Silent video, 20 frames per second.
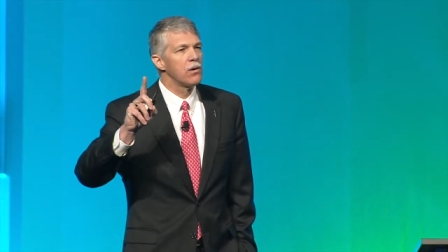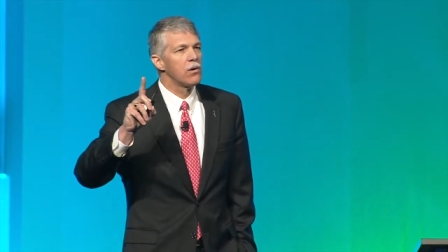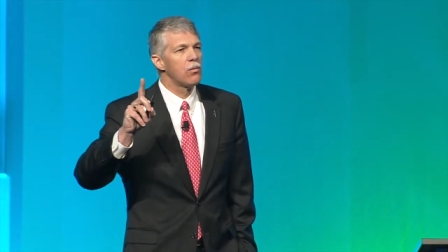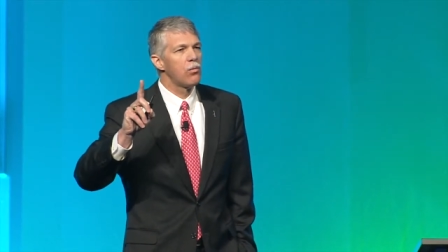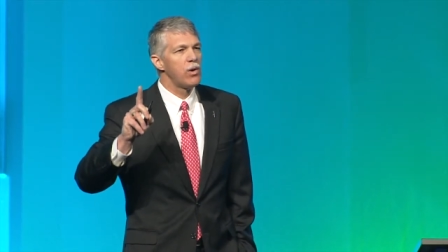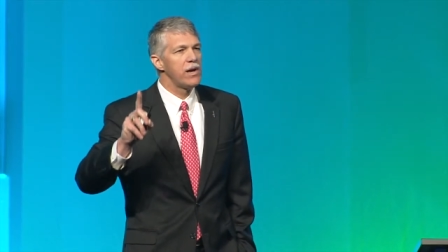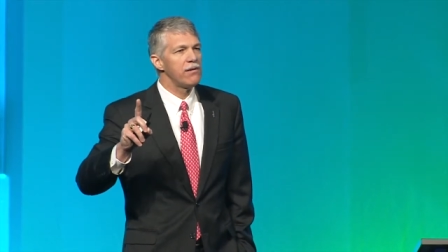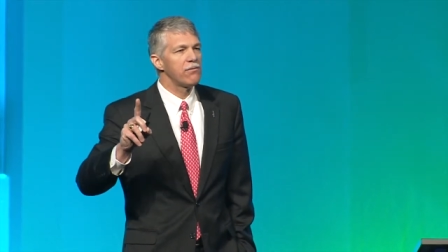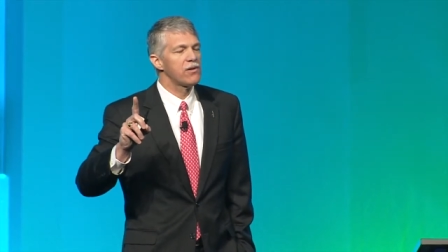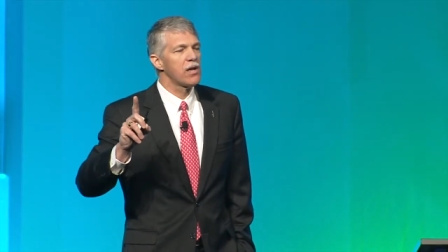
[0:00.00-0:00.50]

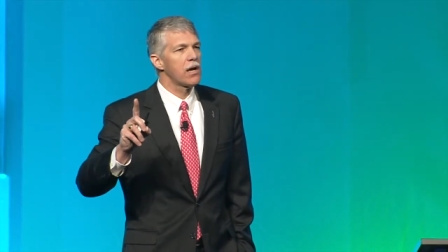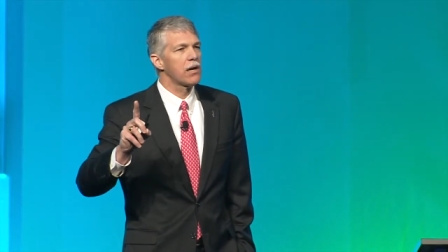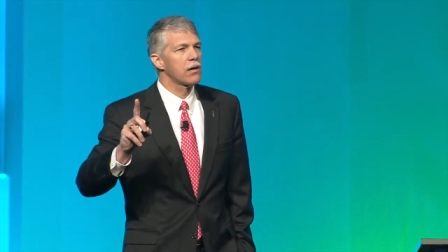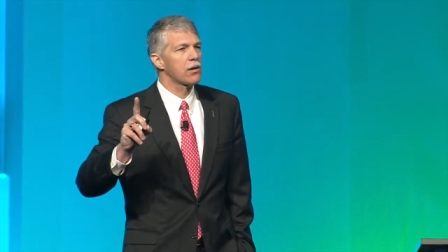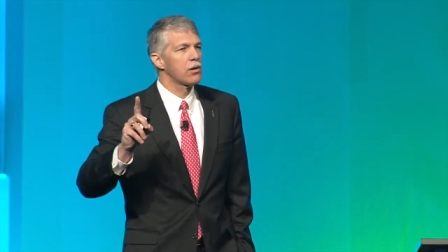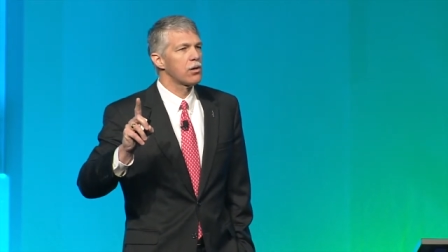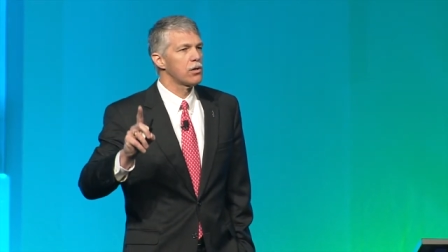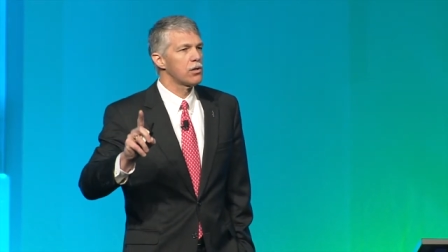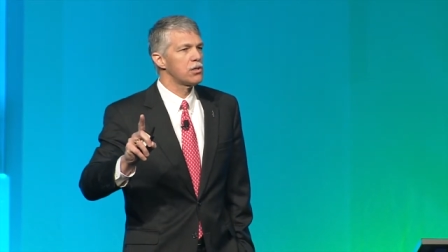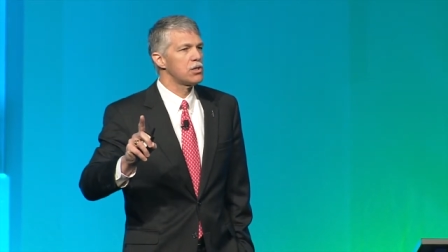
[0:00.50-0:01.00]
we've done a
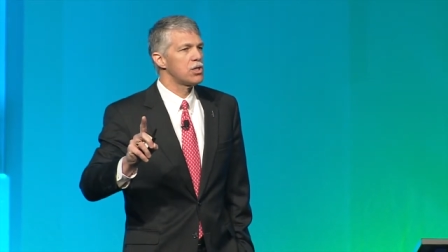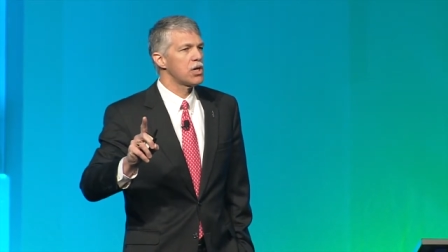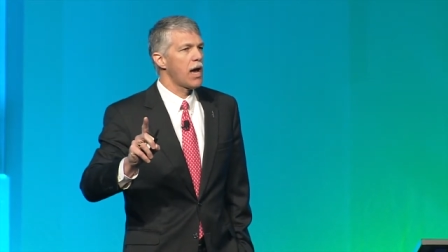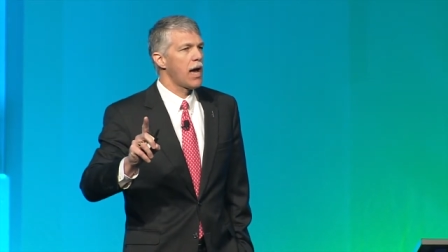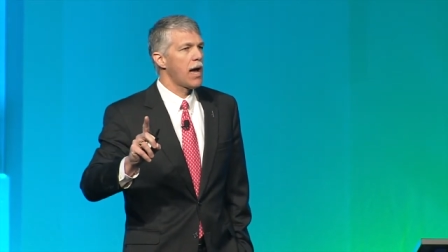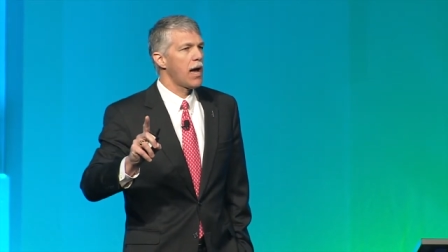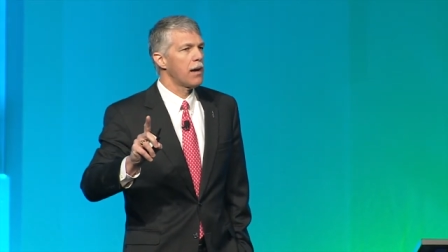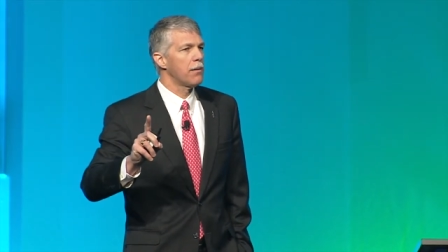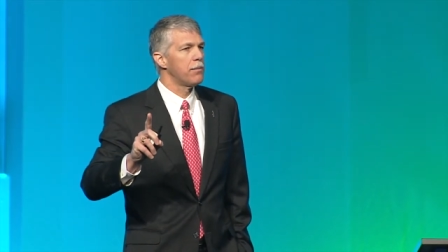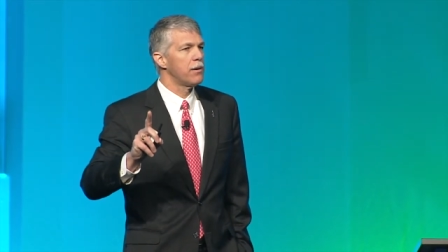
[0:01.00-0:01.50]
good
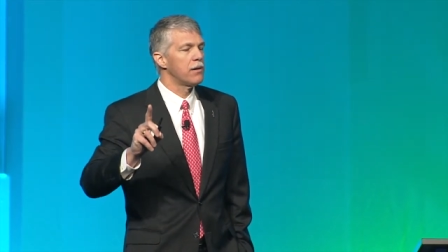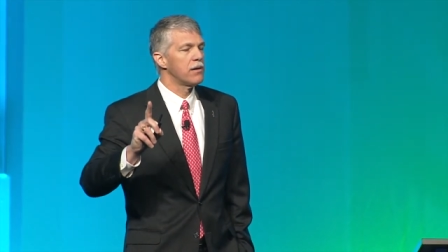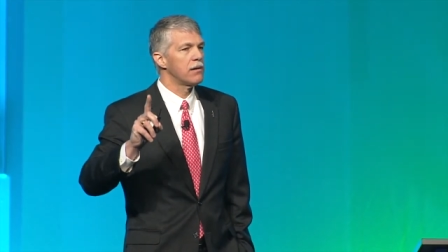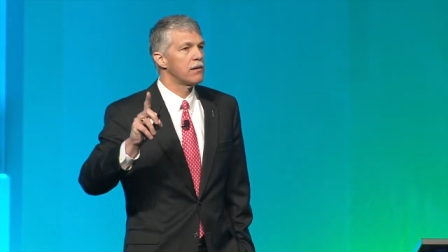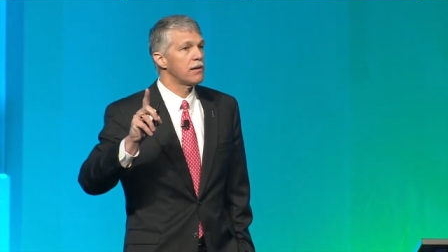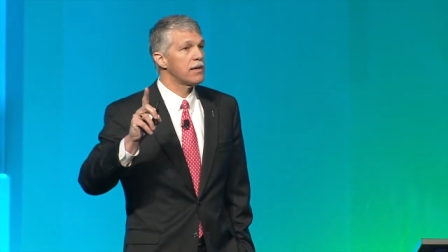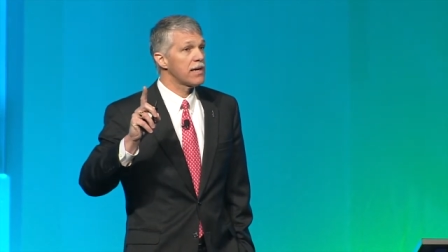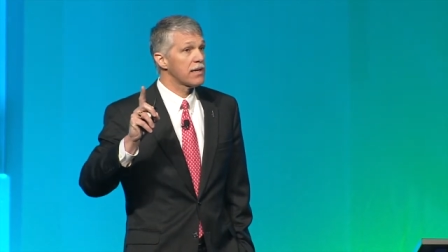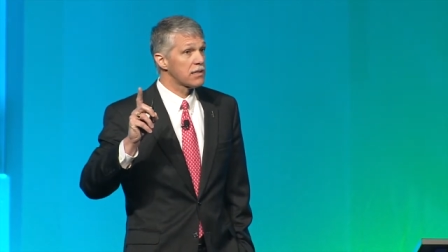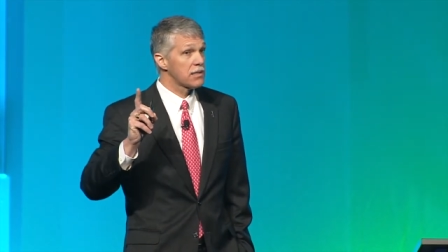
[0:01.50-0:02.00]
job
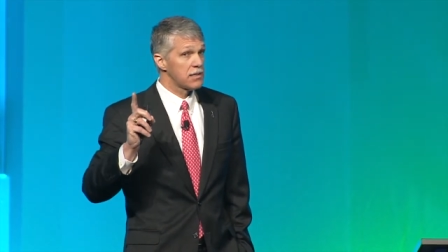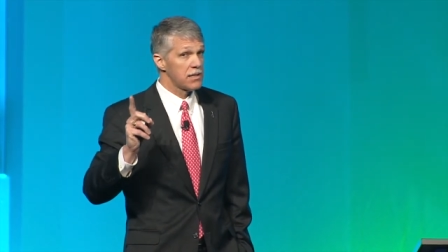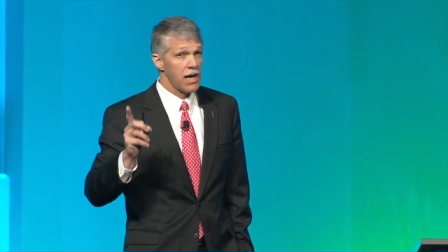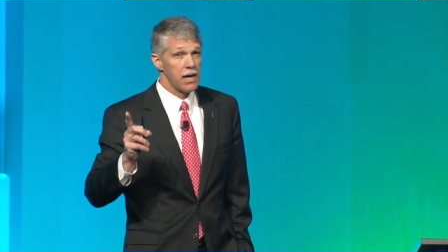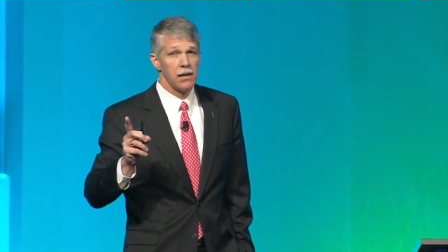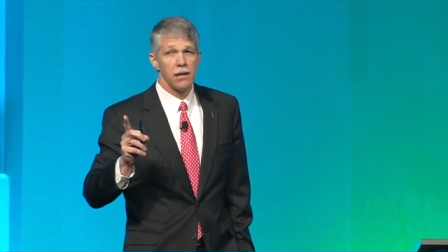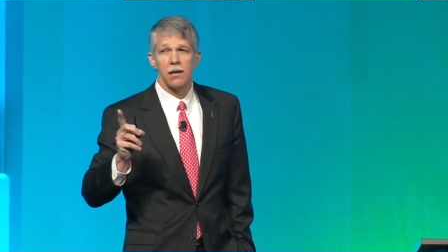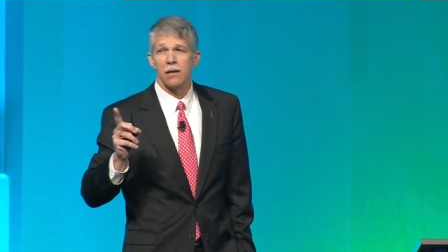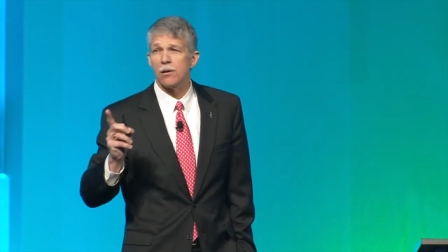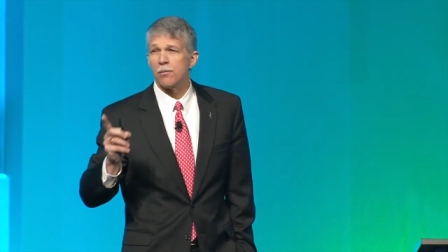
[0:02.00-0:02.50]

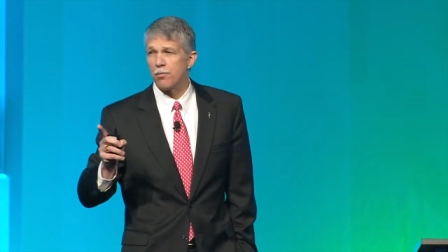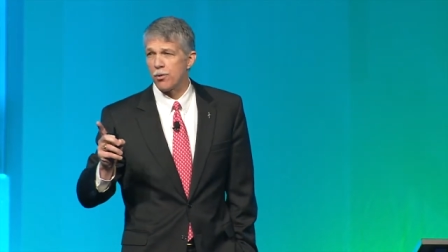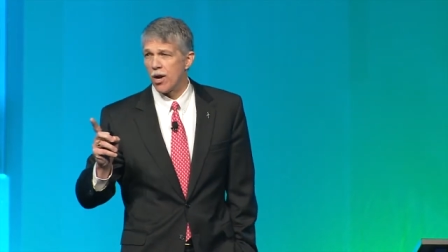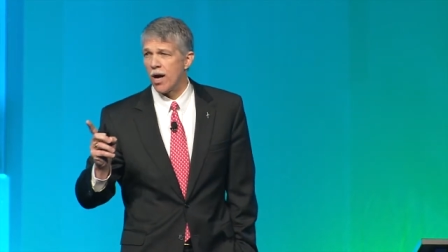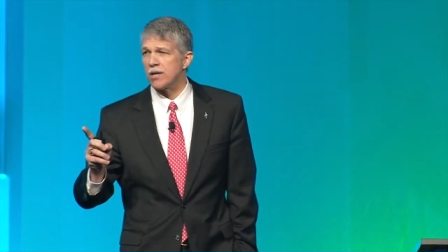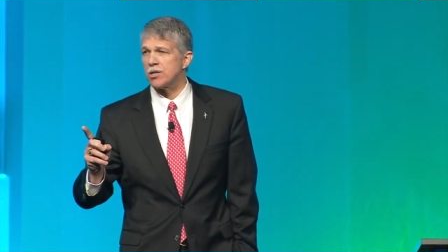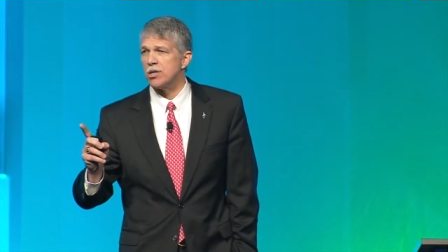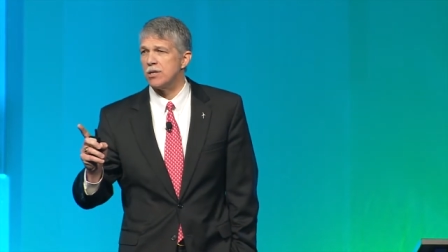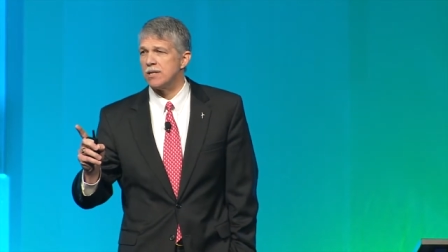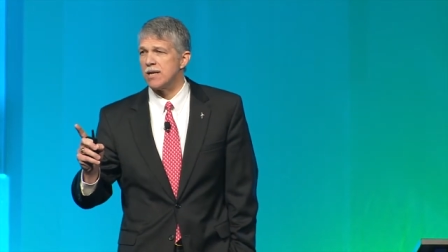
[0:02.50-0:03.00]
extending the
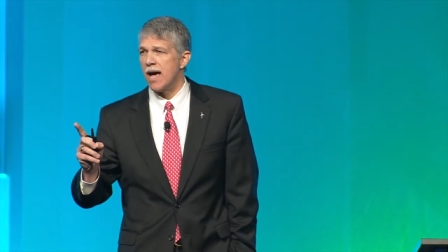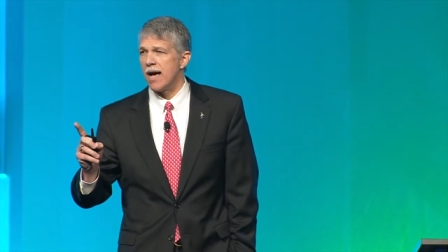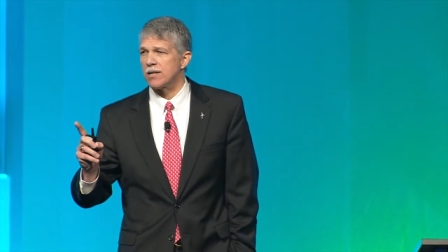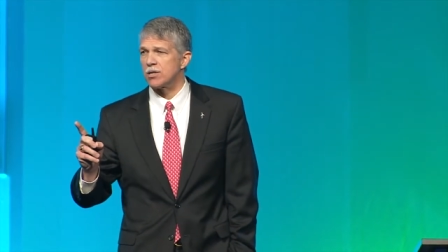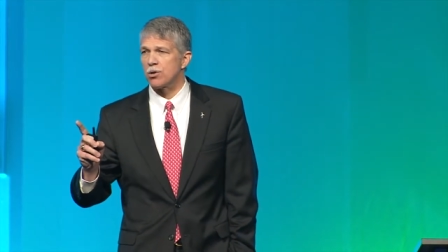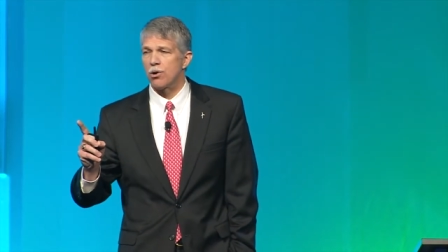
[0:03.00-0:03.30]
production tax